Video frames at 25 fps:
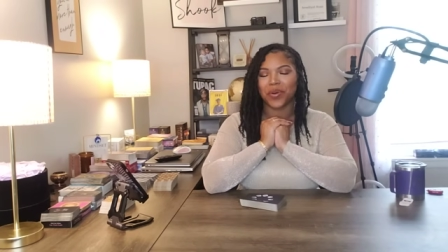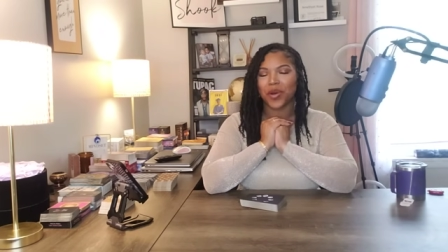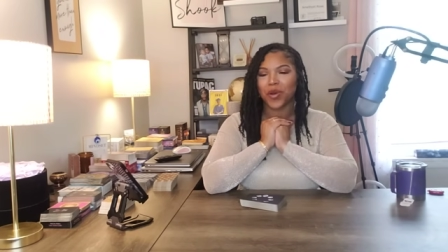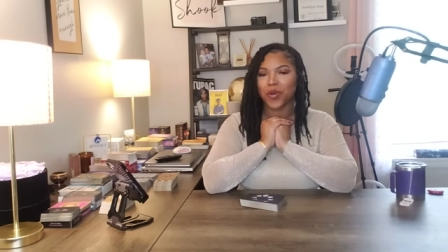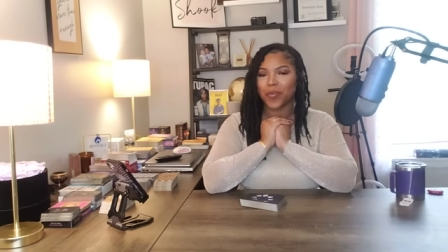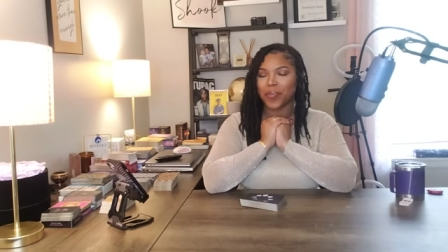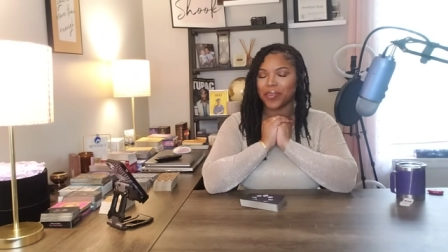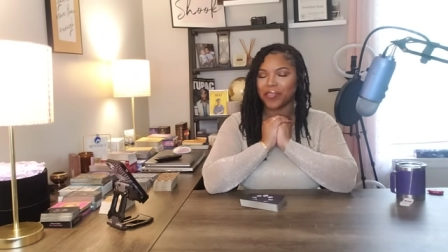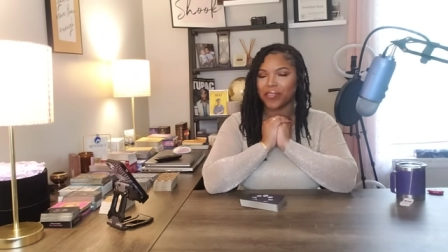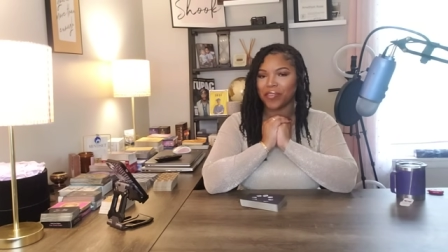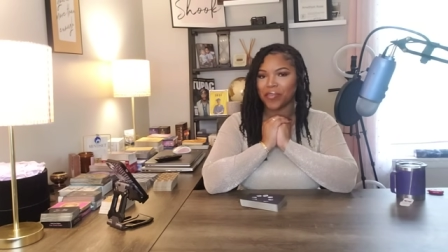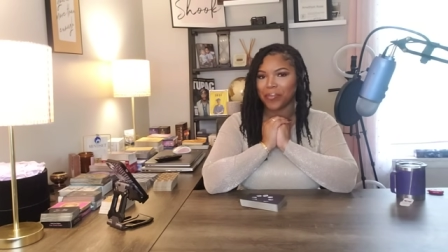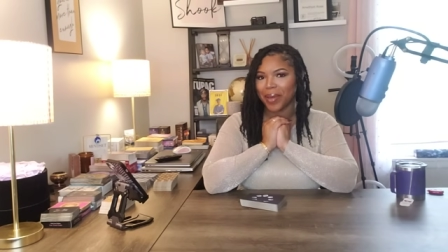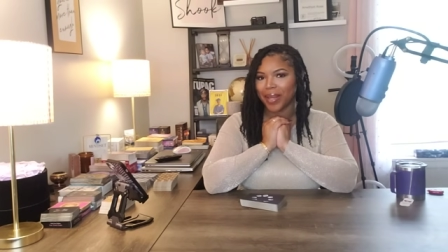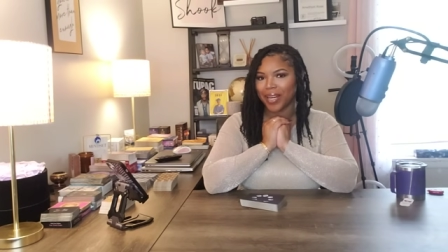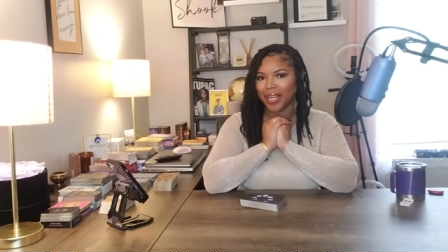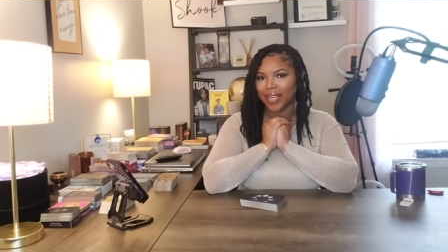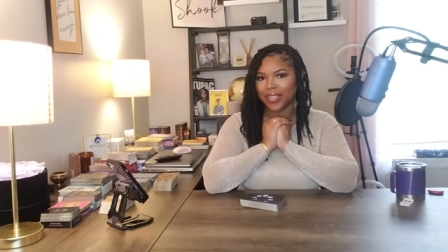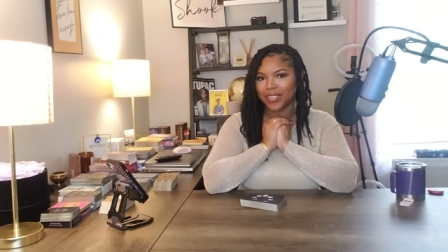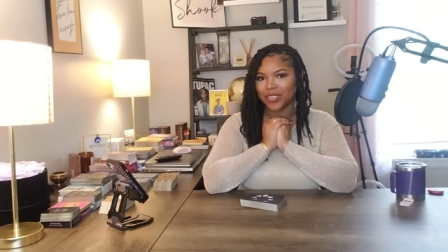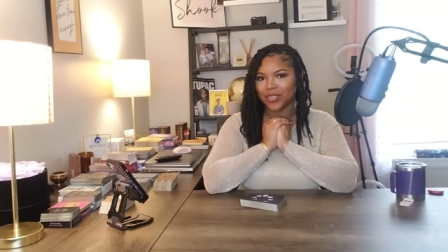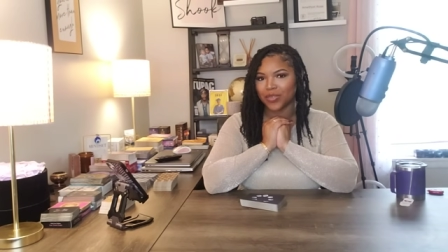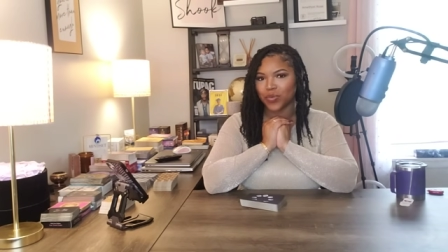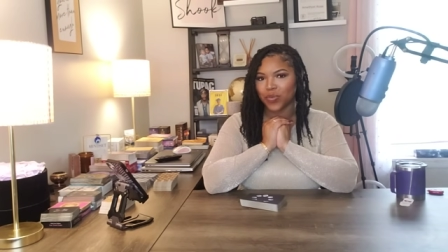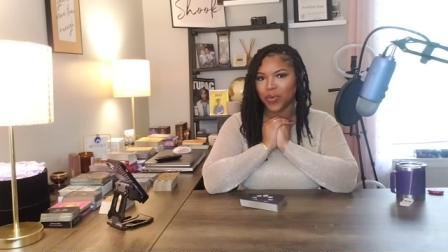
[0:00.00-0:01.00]
I hope
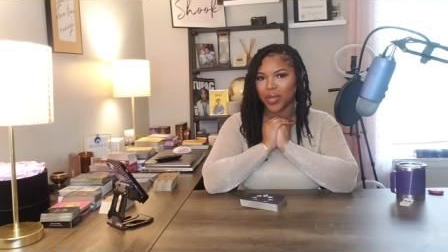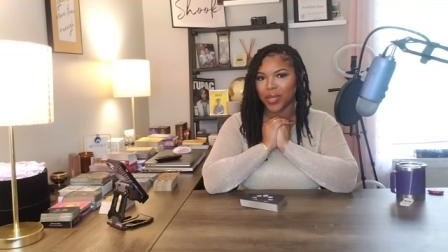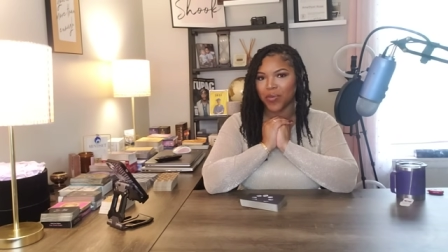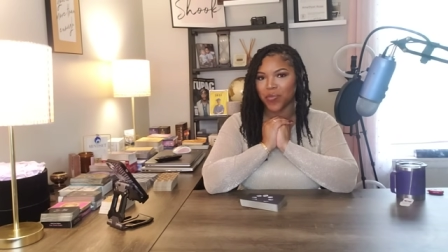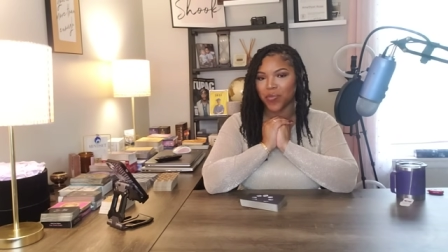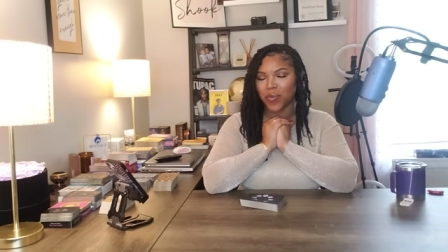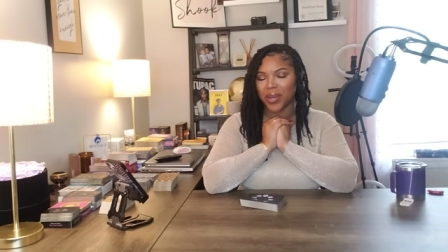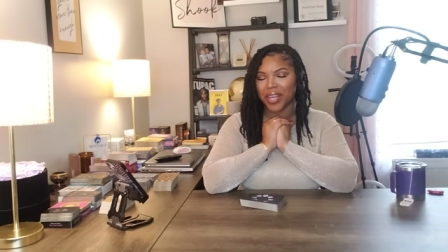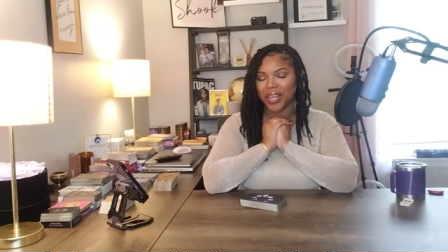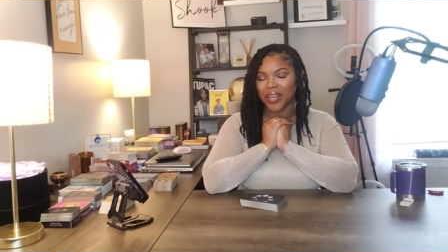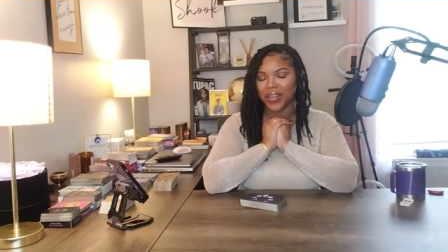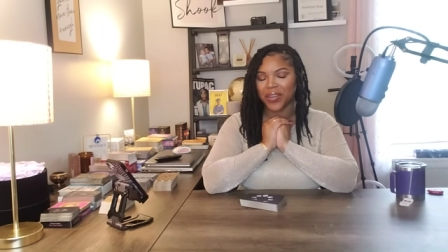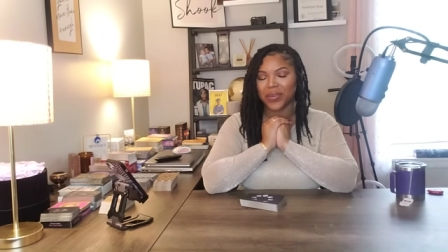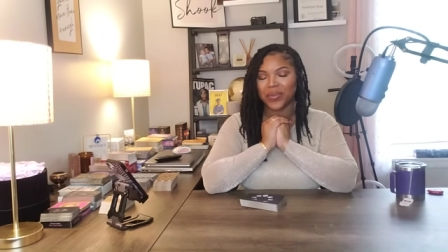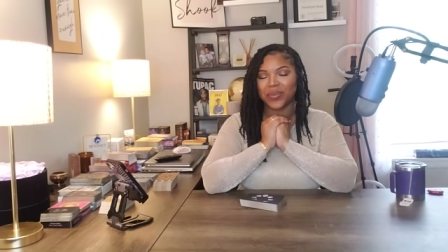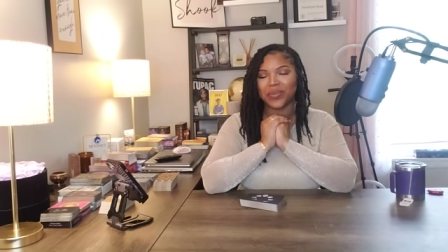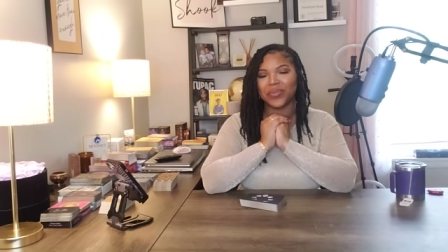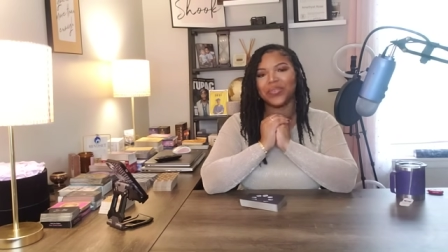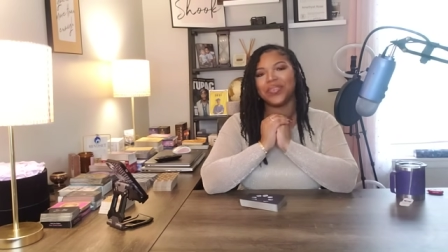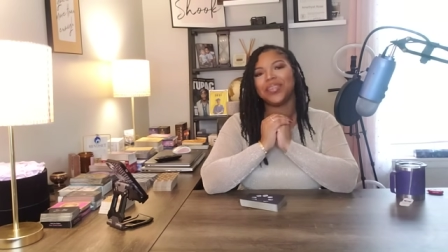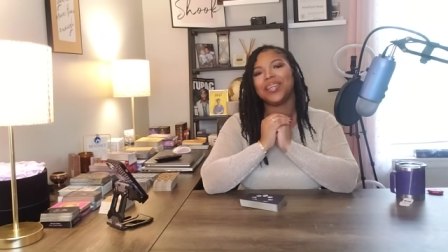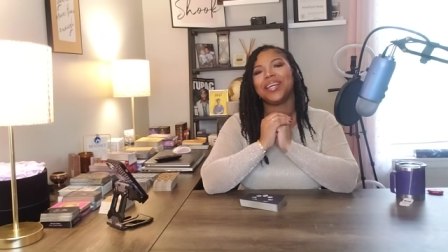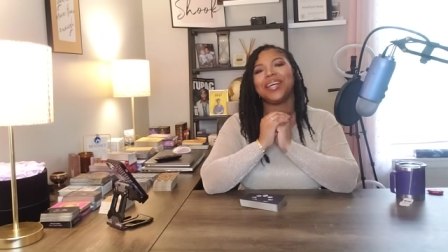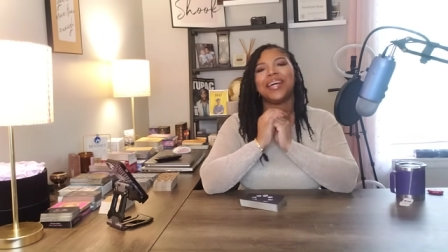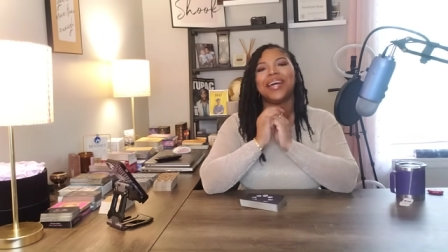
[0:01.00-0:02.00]
everybody is doing
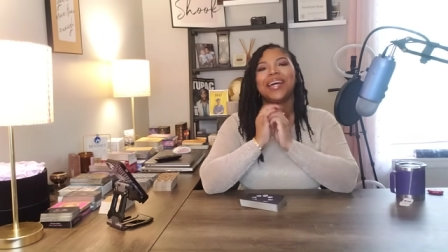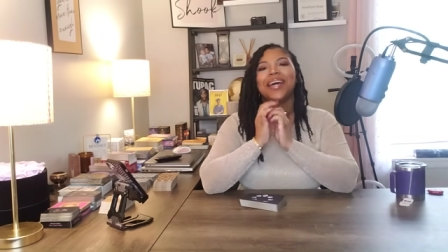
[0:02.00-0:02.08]
well.